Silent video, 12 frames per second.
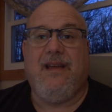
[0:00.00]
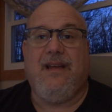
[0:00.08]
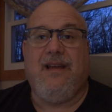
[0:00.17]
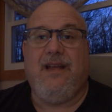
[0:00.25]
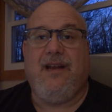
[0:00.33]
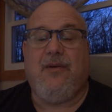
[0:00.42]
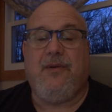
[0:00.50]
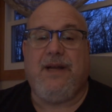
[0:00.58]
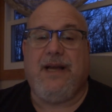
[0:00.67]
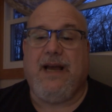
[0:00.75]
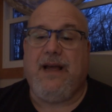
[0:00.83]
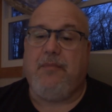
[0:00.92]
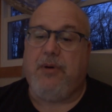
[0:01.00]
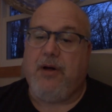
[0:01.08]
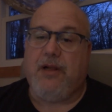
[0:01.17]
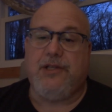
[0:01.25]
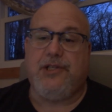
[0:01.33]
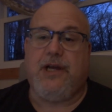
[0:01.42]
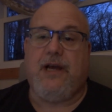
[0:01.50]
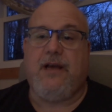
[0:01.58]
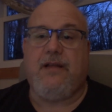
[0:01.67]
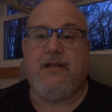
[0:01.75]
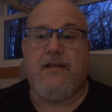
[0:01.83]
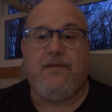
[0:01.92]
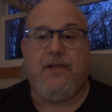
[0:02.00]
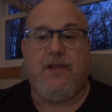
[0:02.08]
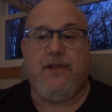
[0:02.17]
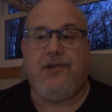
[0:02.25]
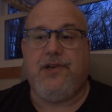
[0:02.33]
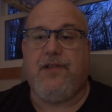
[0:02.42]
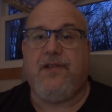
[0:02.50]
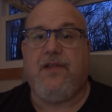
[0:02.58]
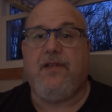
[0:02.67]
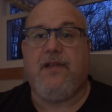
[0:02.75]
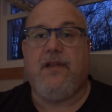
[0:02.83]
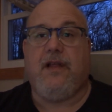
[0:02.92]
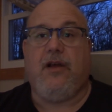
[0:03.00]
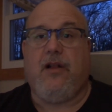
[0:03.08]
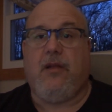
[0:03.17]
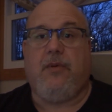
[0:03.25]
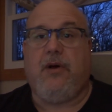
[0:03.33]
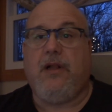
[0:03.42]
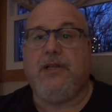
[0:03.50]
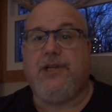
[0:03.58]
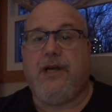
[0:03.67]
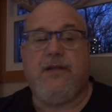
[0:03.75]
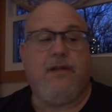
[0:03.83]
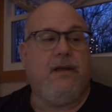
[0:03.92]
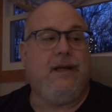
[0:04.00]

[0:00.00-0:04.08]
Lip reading: And the guy apologized, the physician assistant, they all apologized.